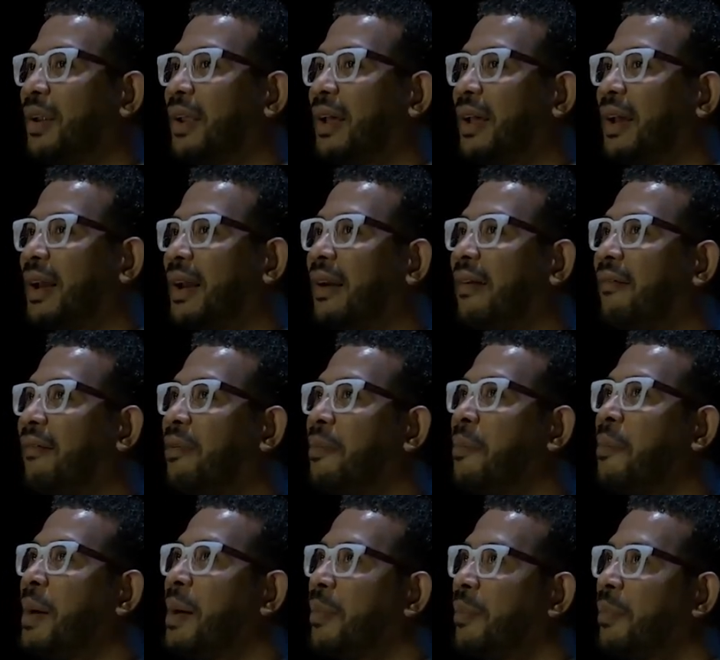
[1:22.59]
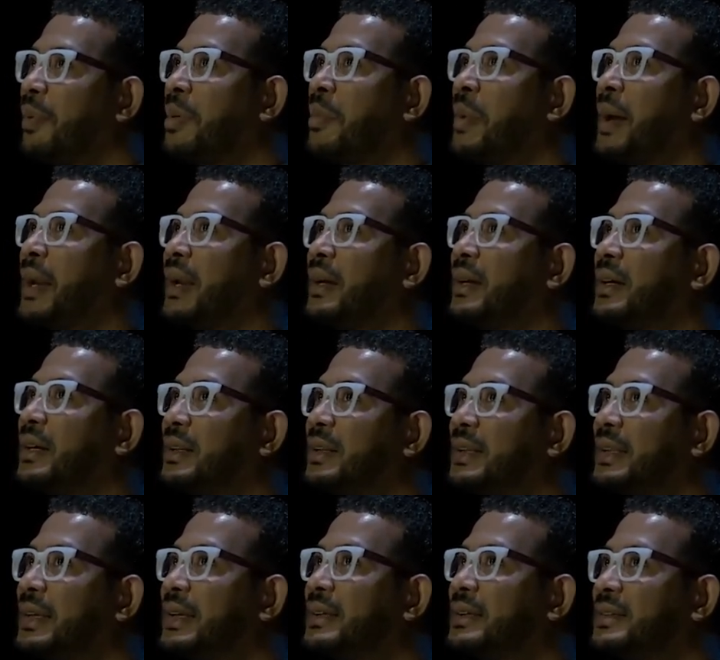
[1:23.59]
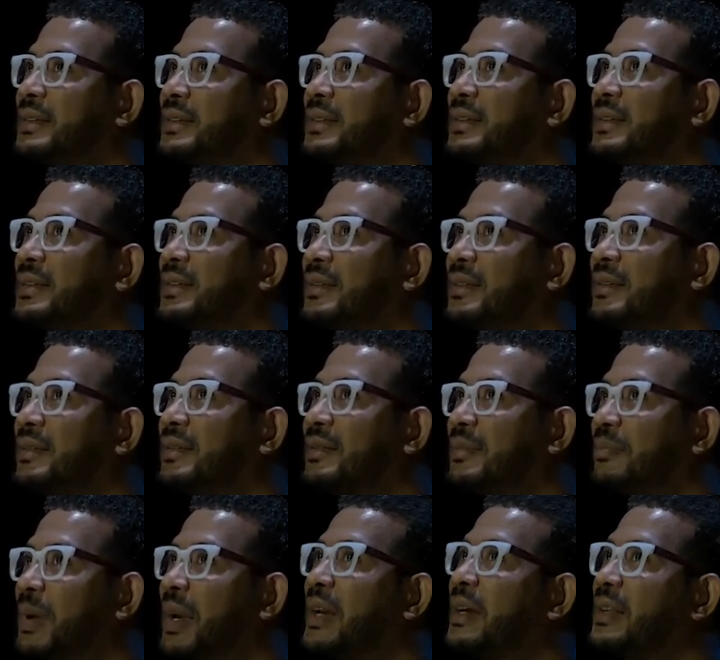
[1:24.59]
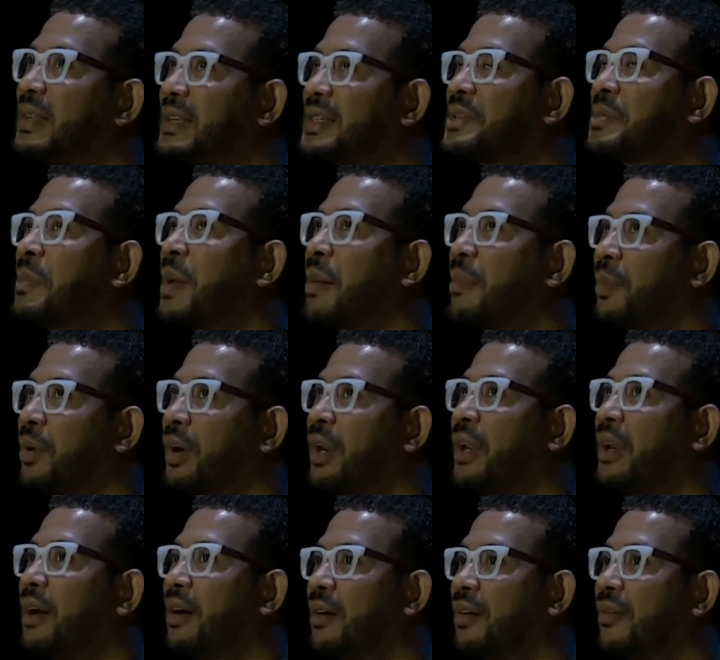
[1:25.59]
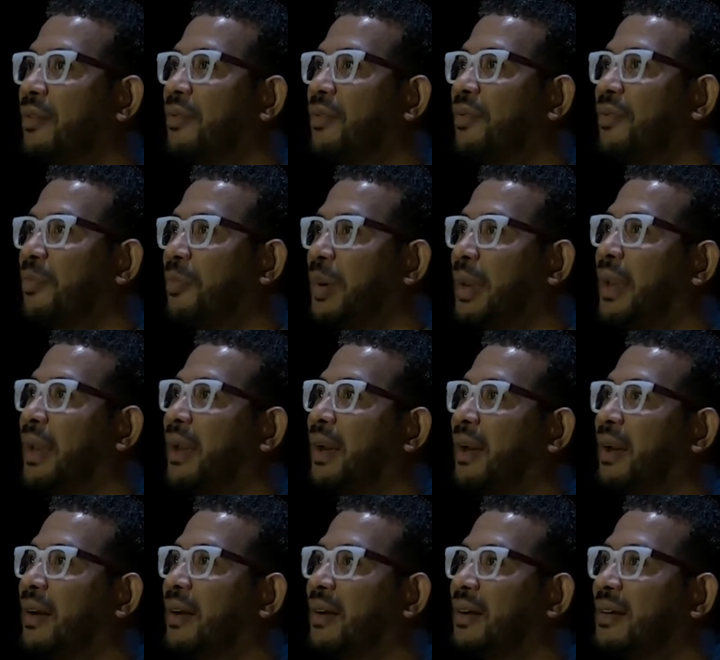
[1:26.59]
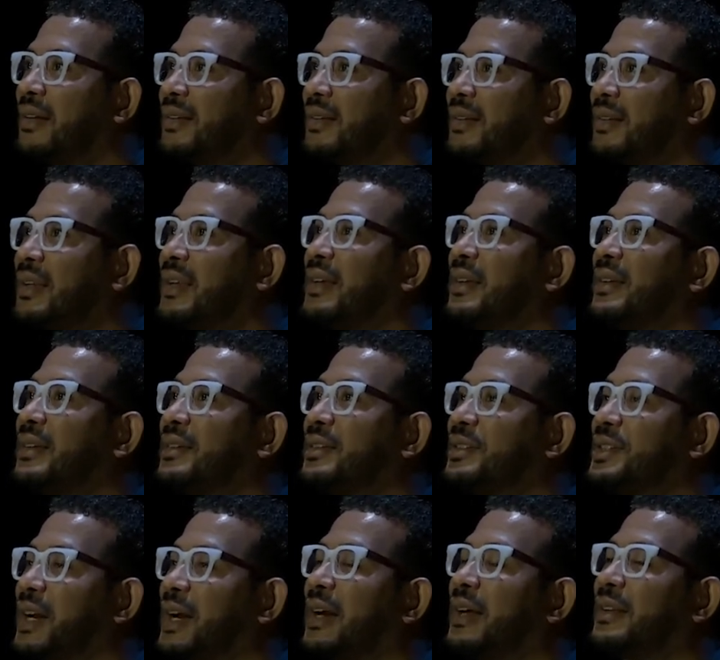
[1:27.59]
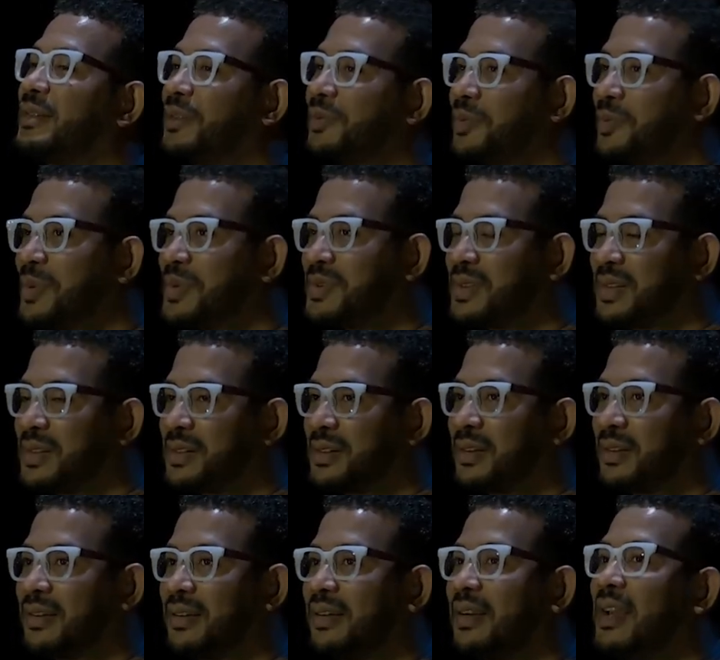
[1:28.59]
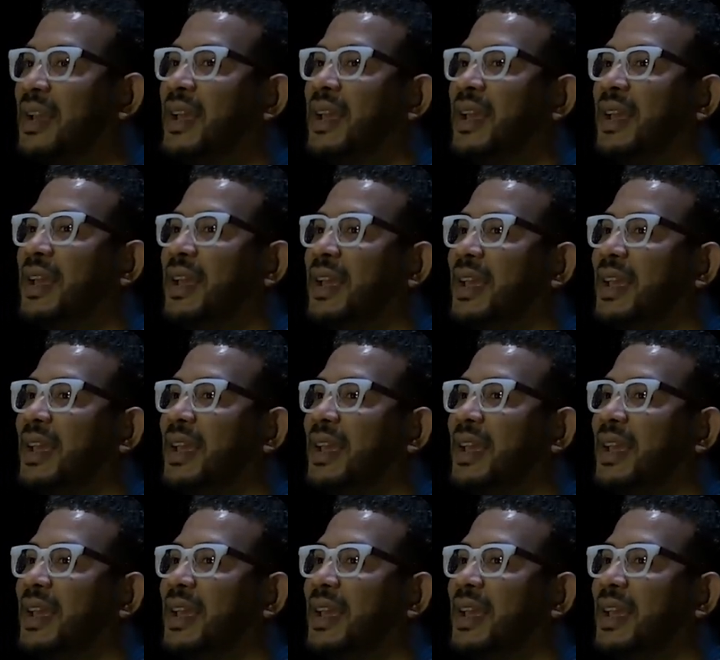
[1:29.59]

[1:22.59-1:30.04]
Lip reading: But I remember my earliest memory of being the child of a musician